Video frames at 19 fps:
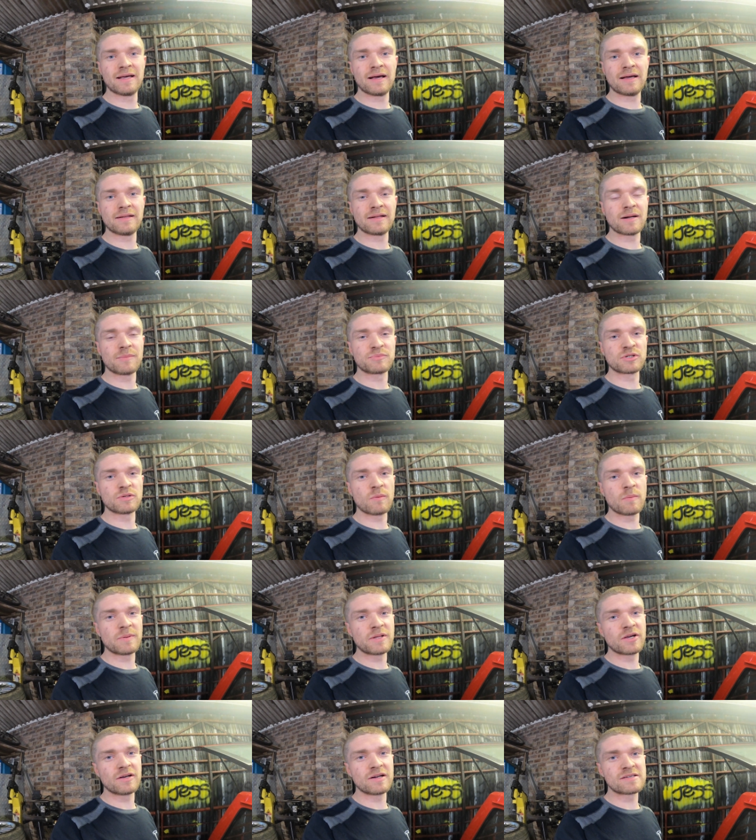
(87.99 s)
and then I'm
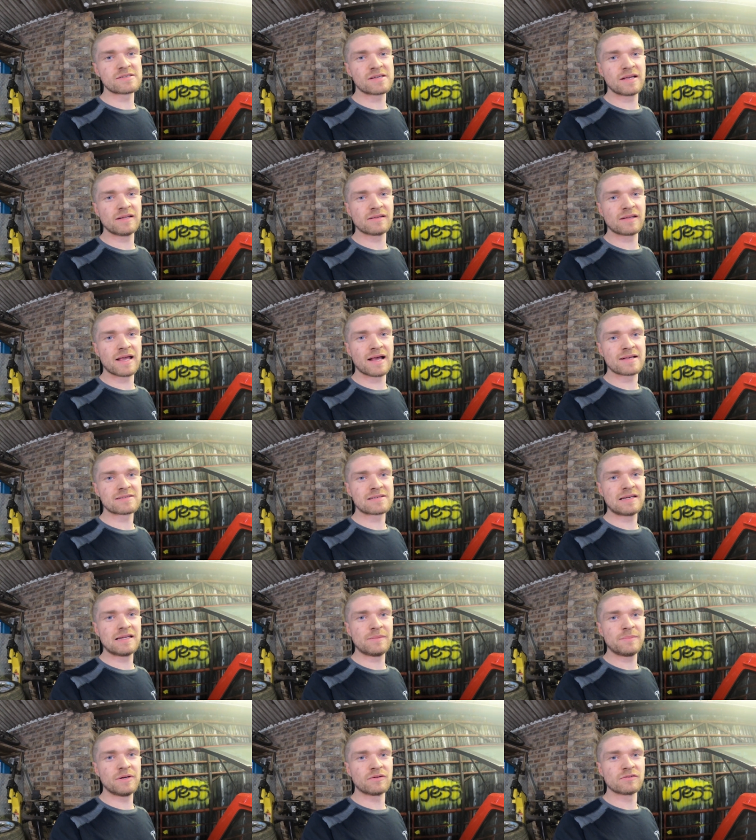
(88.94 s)
probably gonna send Gaz
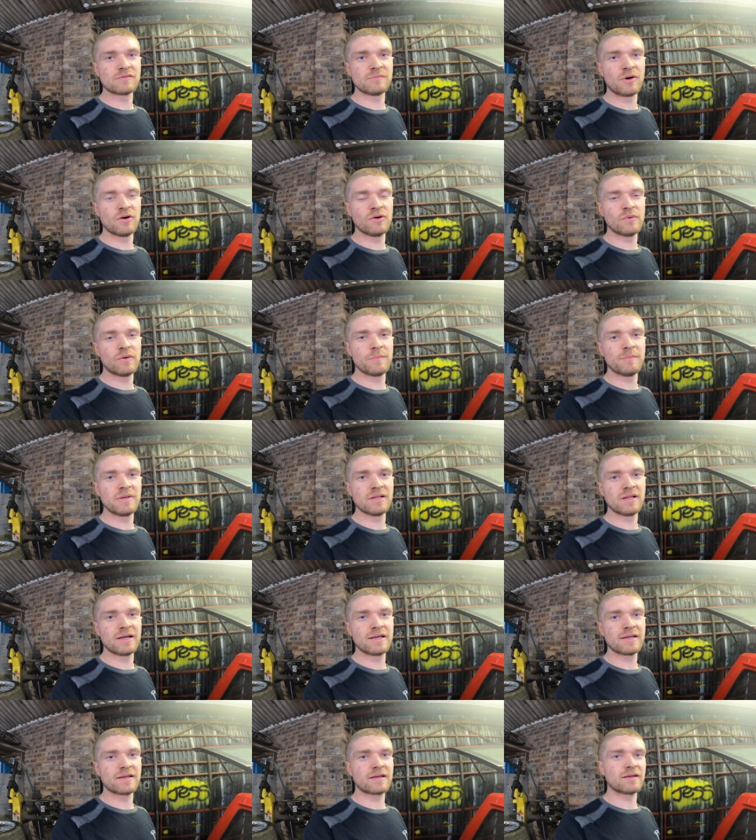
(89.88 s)
an email tomorrow and be
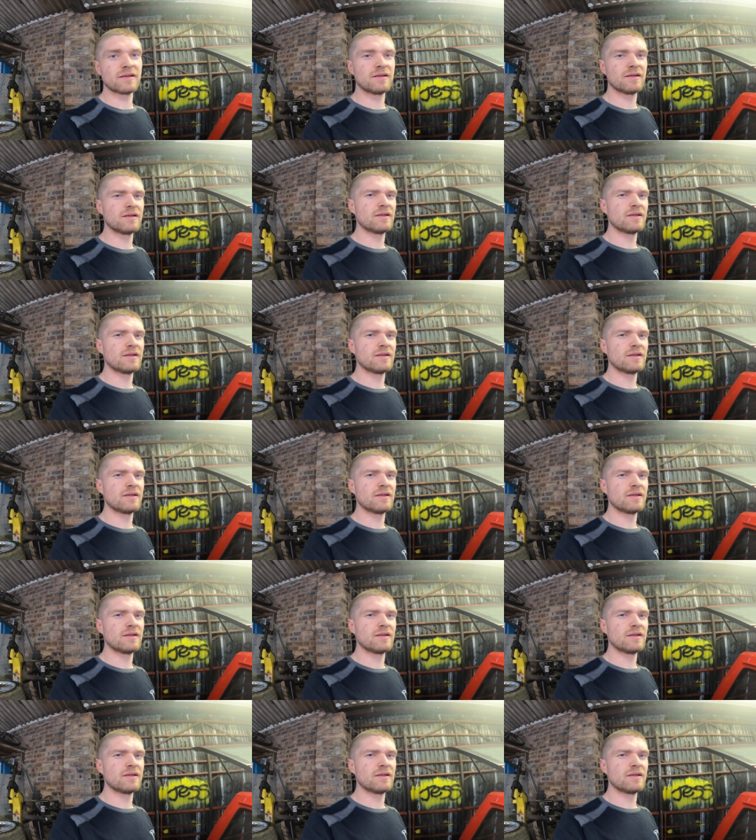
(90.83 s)
like,